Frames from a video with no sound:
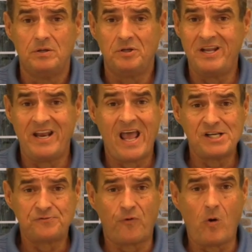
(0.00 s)
You didn't
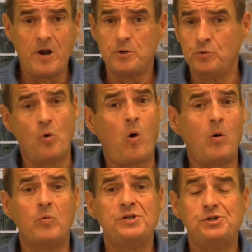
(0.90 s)
ask for it,
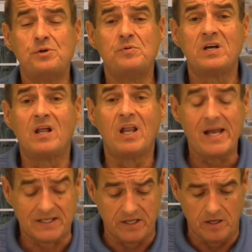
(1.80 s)
nor would you
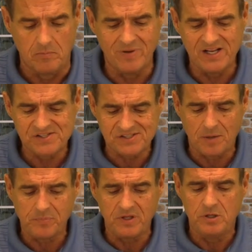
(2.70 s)
neglect it, but it's
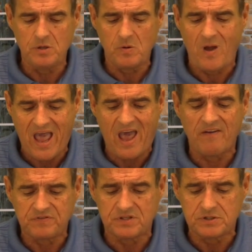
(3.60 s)
something you
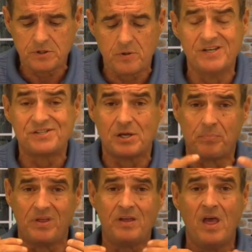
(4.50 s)
have to do, it's
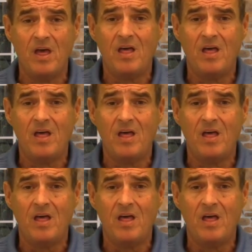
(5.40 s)
something